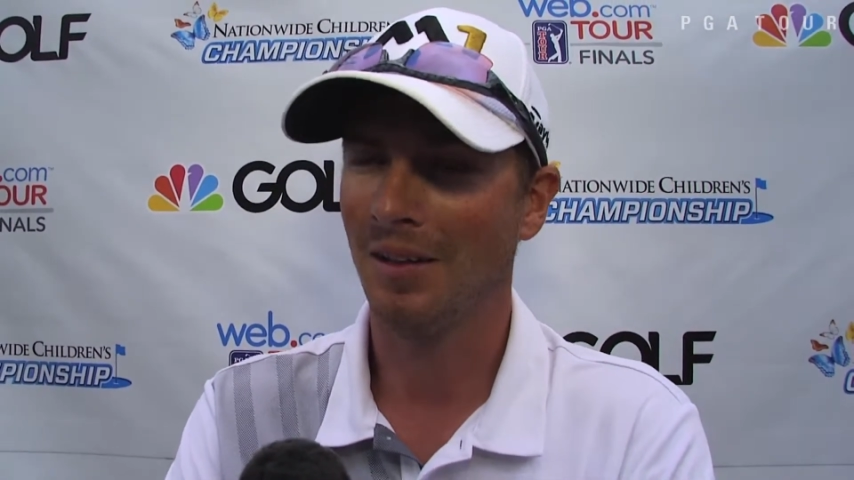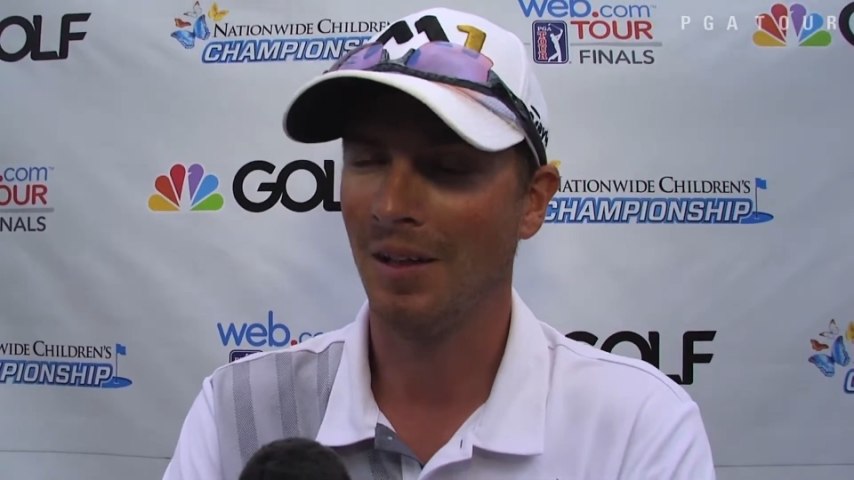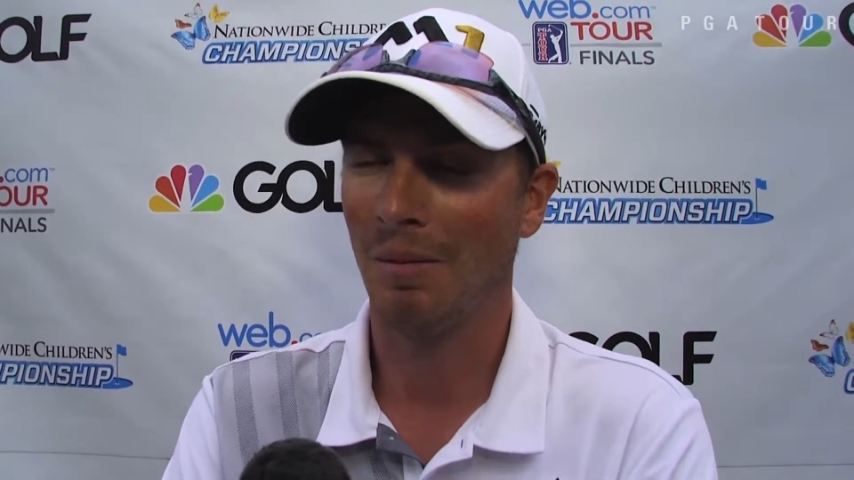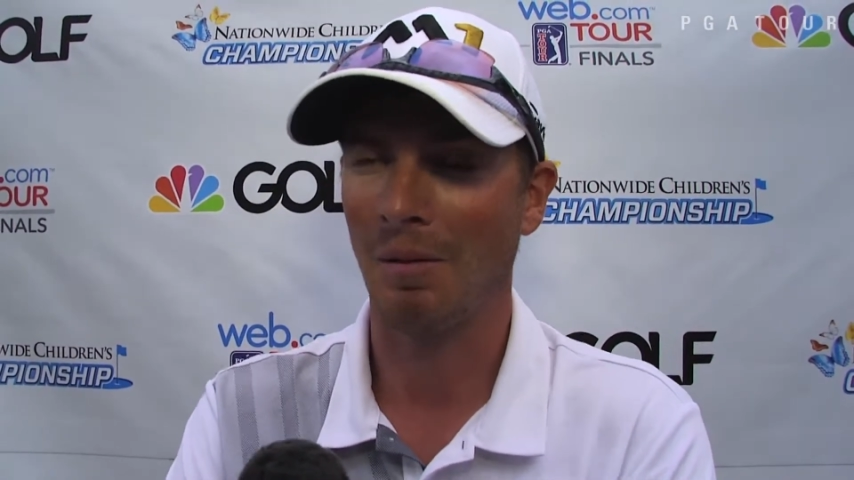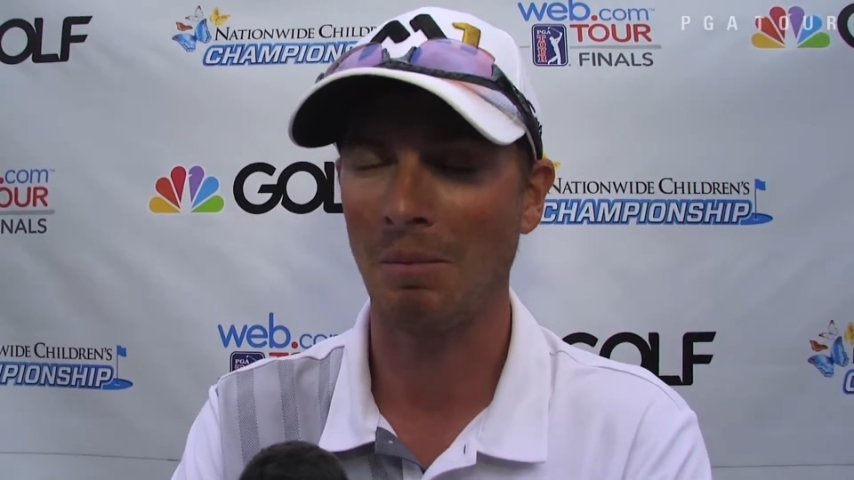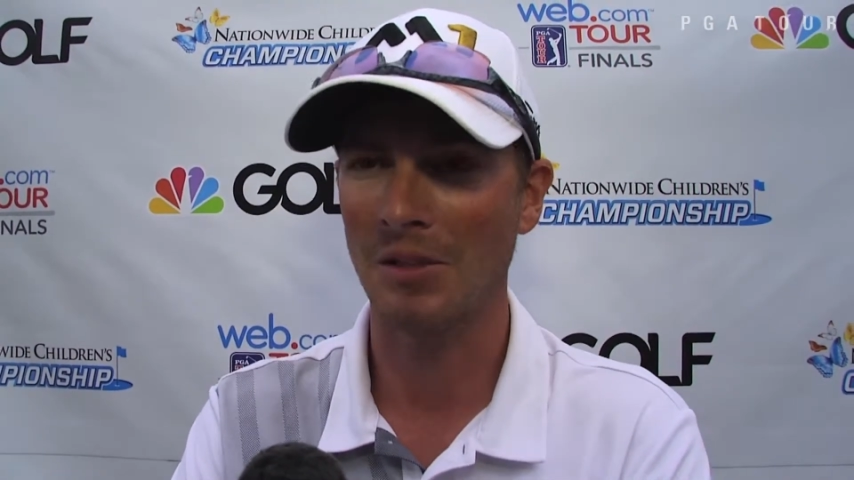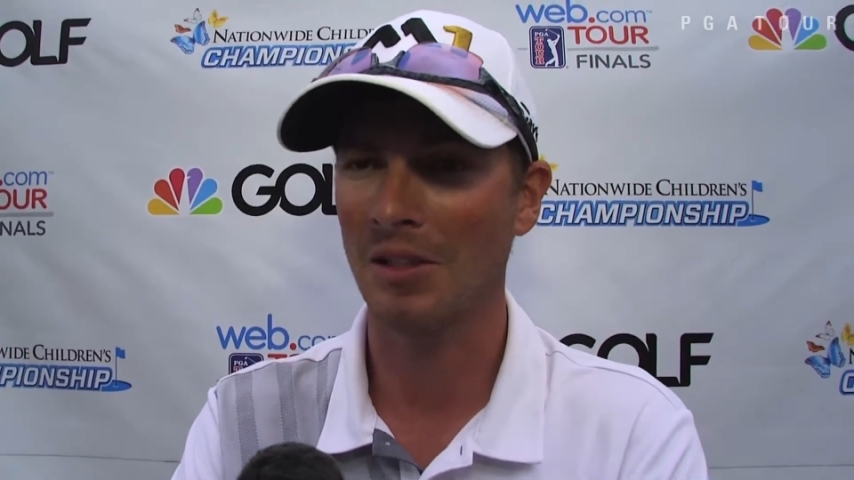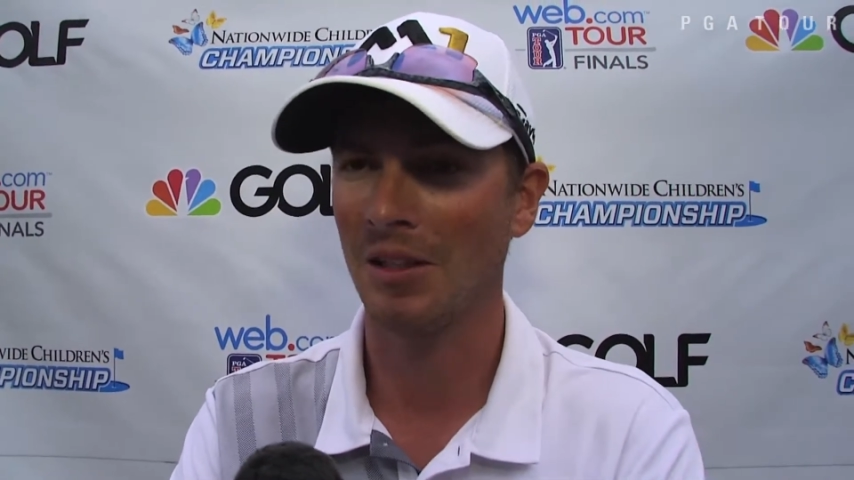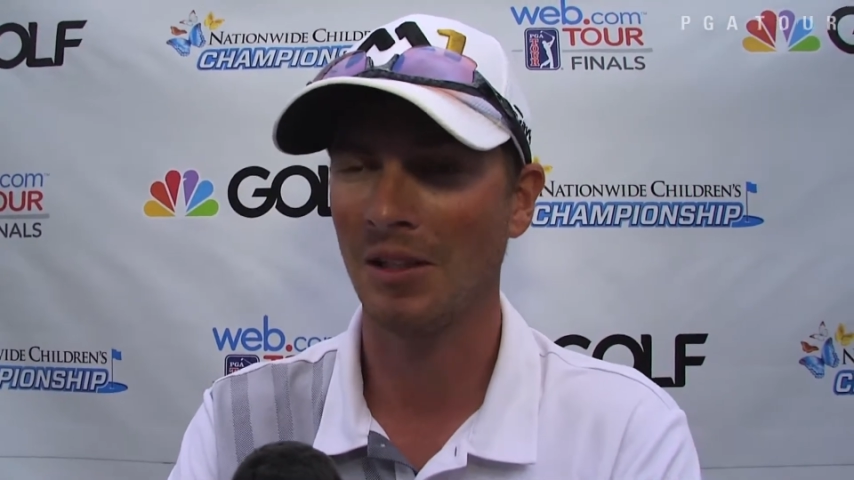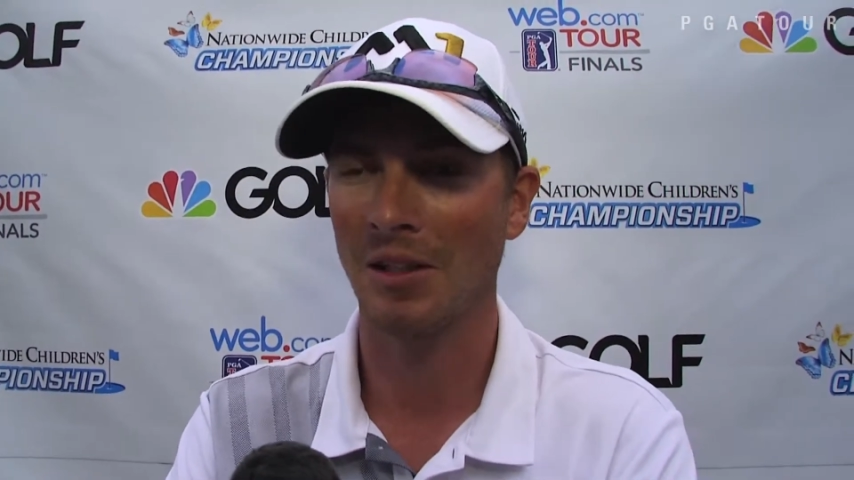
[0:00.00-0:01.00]
I'm
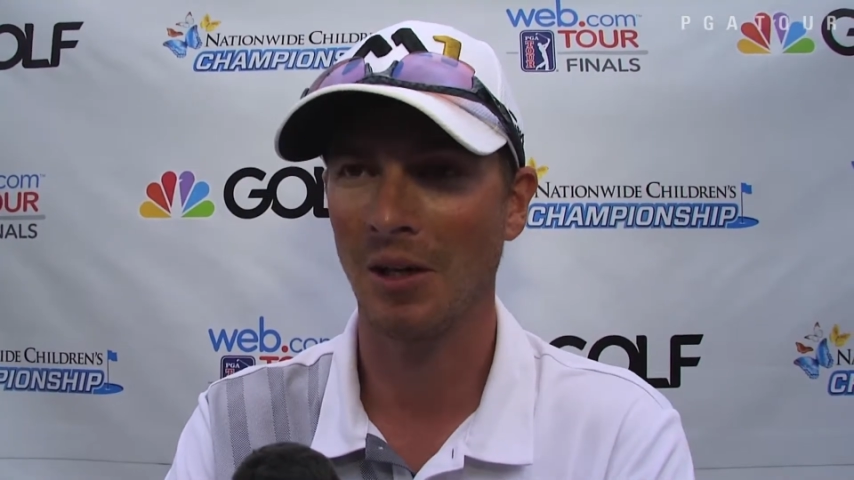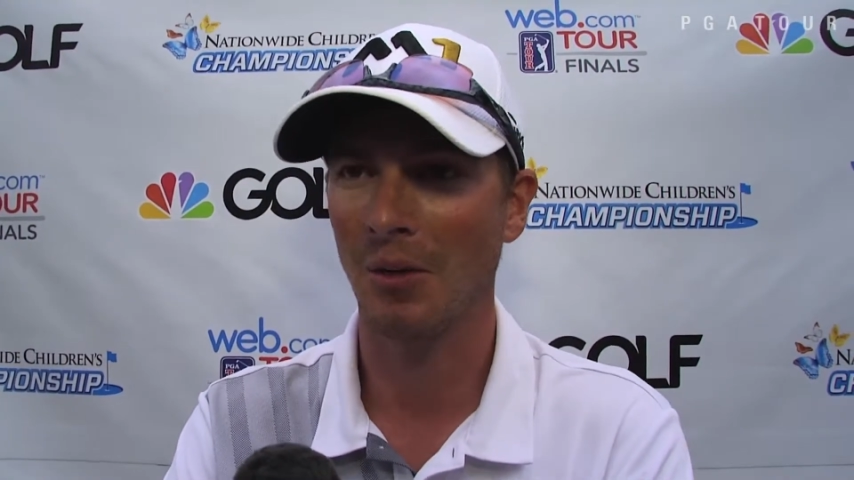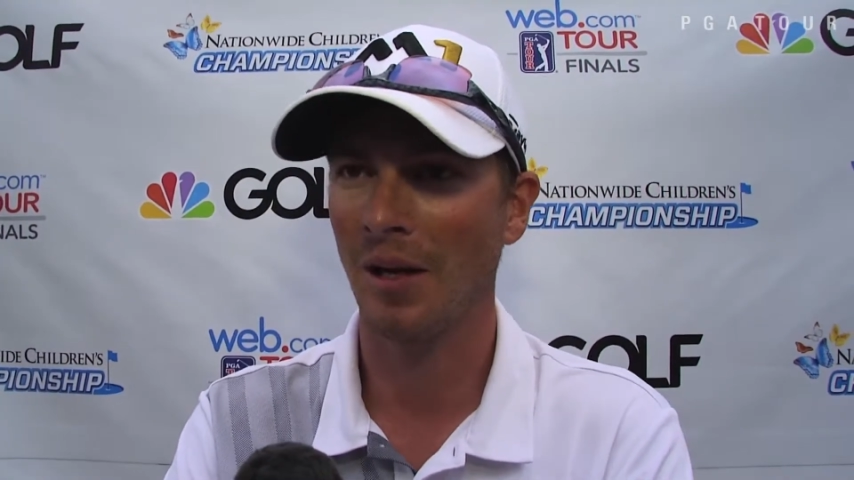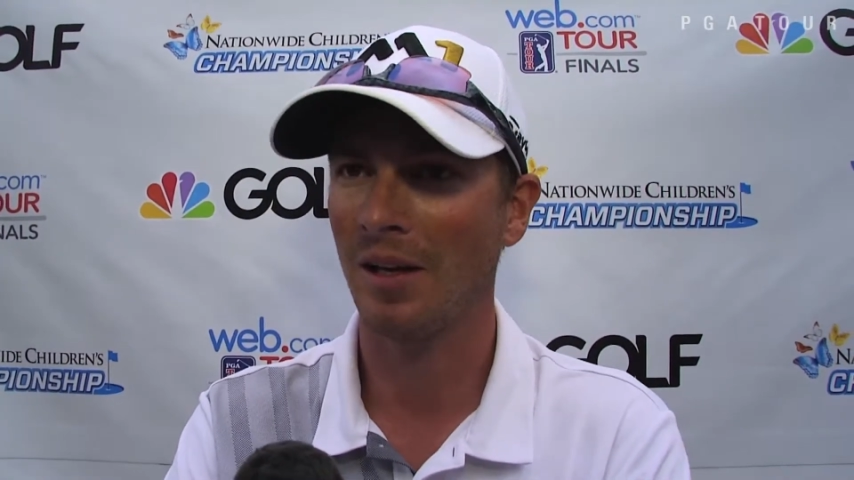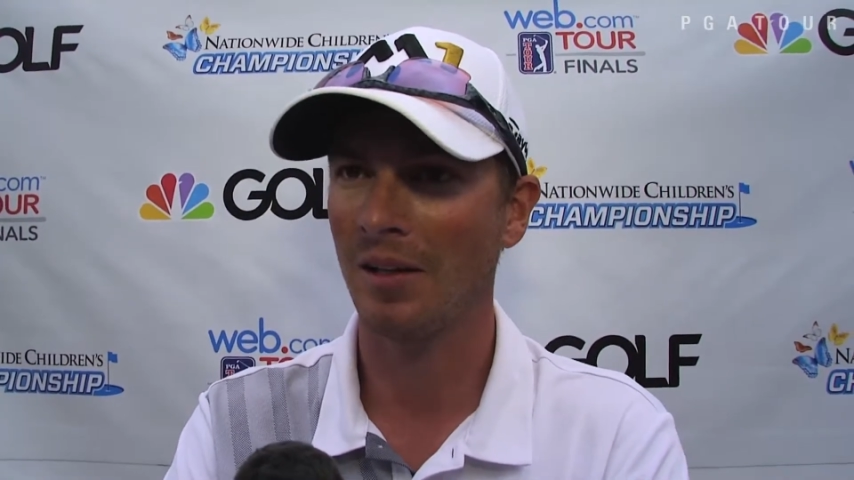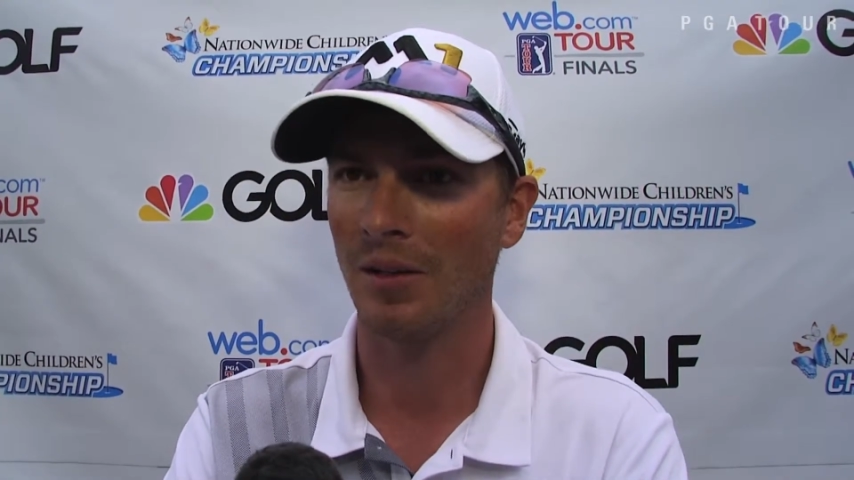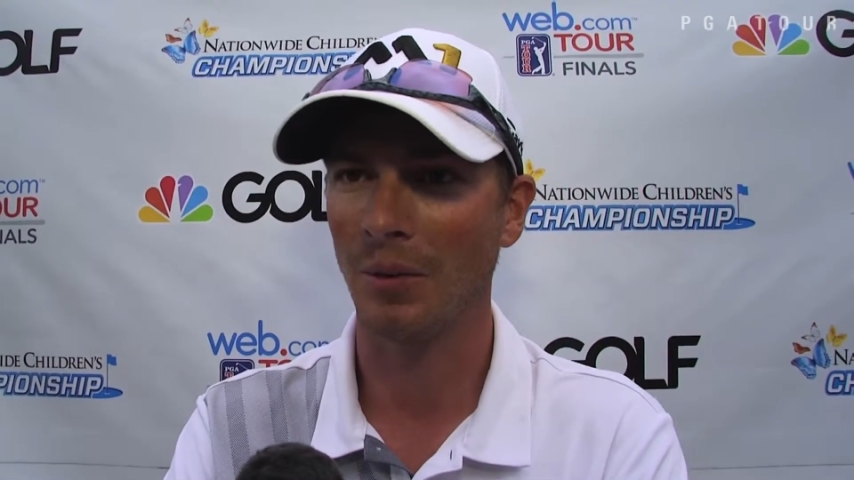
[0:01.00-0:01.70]
just going to go at it